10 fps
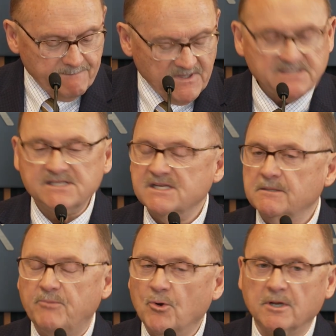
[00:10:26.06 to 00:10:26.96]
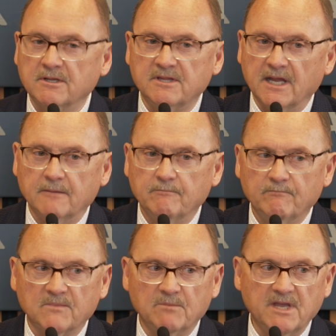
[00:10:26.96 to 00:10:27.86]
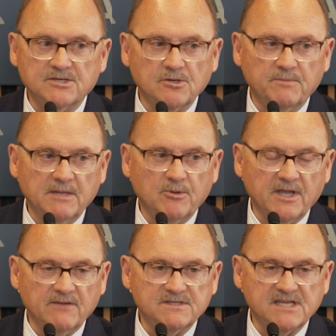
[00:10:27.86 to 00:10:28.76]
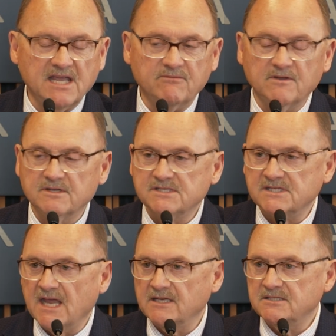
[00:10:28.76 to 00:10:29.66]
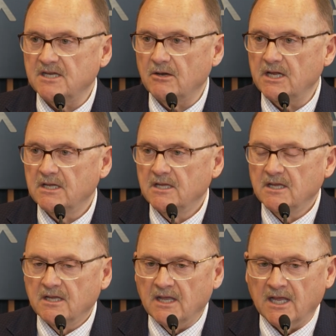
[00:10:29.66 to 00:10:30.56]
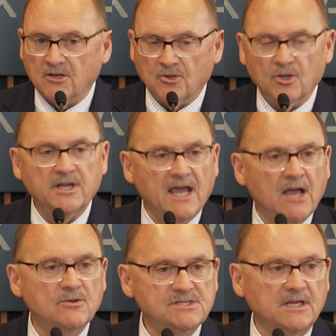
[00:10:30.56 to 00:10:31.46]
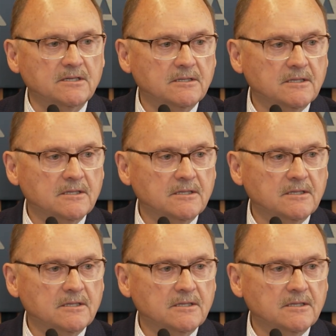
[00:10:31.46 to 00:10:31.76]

This is an important thing, to make sure people have safe, sanitary, and good housing,